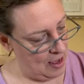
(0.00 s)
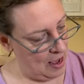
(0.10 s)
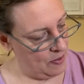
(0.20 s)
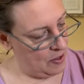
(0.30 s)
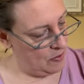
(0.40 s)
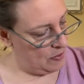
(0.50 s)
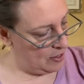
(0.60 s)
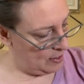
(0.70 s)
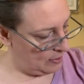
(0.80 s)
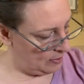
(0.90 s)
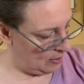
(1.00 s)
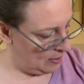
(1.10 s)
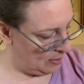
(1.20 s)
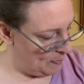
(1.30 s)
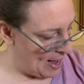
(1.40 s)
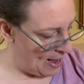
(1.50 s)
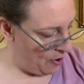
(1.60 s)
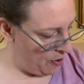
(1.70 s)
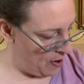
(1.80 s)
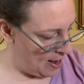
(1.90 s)
And then this is By
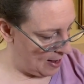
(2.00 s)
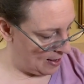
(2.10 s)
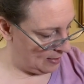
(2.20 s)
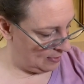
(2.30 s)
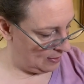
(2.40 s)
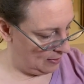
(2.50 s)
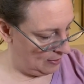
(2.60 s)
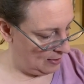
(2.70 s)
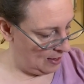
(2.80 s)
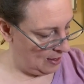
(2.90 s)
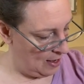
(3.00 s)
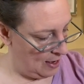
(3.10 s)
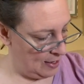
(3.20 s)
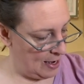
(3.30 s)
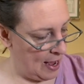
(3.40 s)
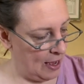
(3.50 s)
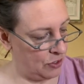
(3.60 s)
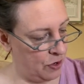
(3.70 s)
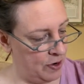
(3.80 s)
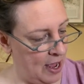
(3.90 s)
Her Hand, and it has
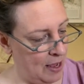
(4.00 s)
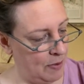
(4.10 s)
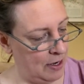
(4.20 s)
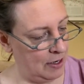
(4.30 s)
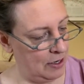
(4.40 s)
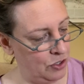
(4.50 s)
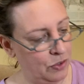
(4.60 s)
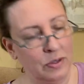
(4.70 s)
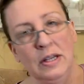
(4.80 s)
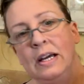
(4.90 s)
her name and initial